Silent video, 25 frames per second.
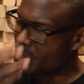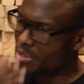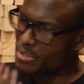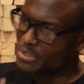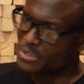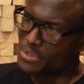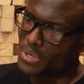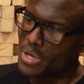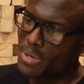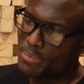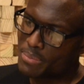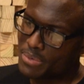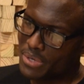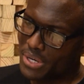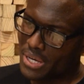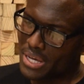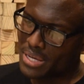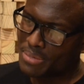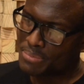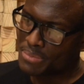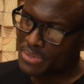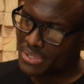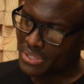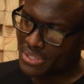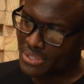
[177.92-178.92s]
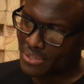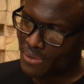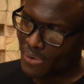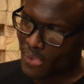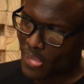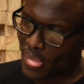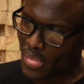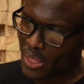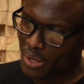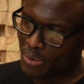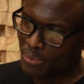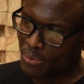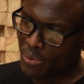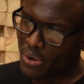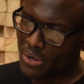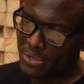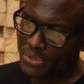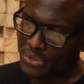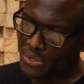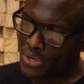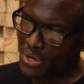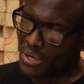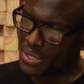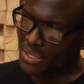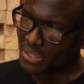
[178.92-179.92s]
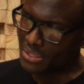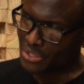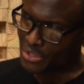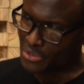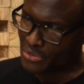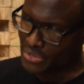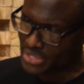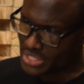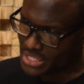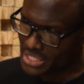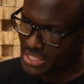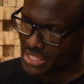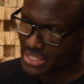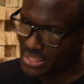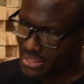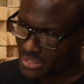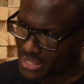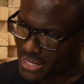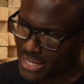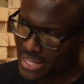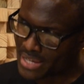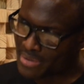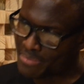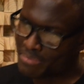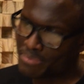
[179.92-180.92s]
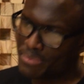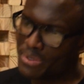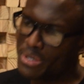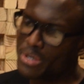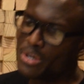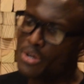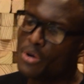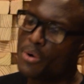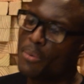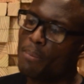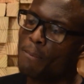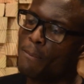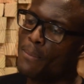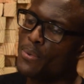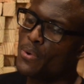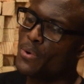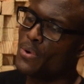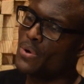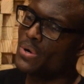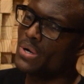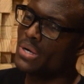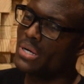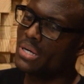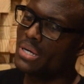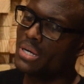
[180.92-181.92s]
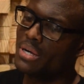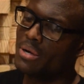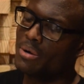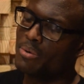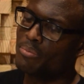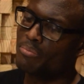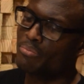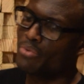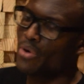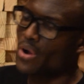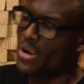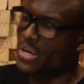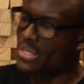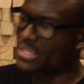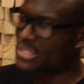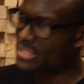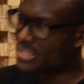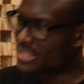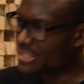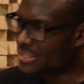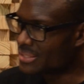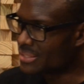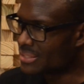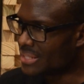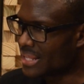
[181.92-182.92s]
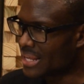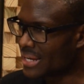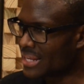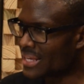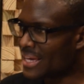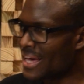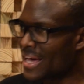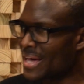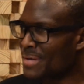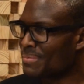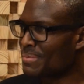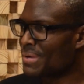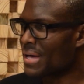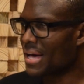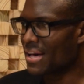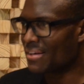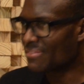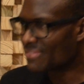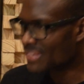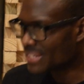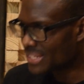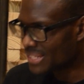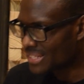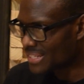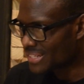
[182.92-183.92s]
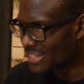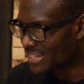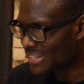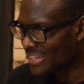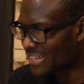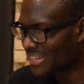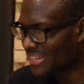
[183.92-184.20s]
So I'm a what you call a Christian. I am more Protestant than I am Catholic.